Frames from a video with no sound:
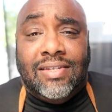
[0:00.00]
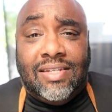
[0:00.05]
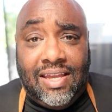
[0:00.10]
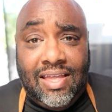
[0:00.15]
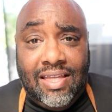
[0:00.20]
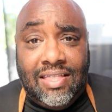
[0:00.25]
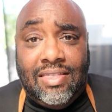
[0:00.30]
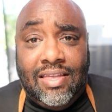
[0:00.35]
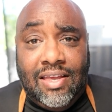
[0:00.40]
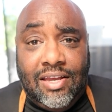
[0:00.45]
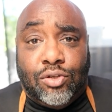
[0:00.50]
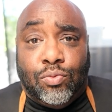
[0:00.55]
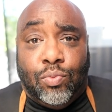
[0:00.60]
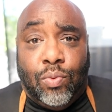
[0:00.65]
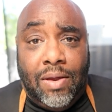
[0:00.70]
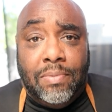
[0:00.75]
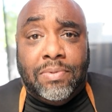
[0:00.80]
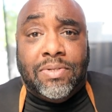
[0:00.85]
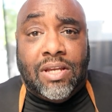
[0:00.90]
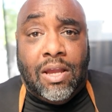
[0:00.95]
to get these
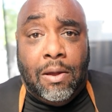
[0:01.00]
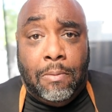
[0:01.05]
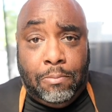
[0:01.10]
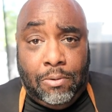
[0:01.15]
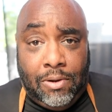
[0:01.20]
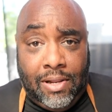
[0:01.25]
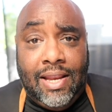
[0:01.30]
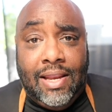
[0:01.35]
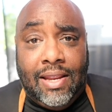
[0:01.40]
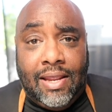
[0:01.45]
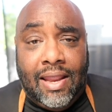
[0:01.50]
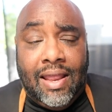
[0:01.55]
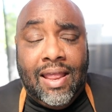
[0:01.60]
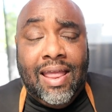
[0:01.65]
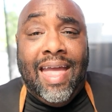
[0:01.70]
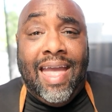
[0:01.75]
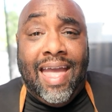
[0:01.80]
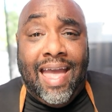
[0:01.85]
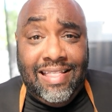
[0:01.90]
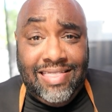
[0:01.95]
ribs completed.
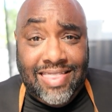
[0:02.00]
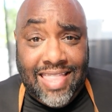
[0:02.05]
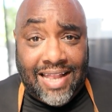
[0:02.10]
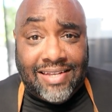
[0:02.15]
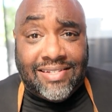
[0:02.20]
At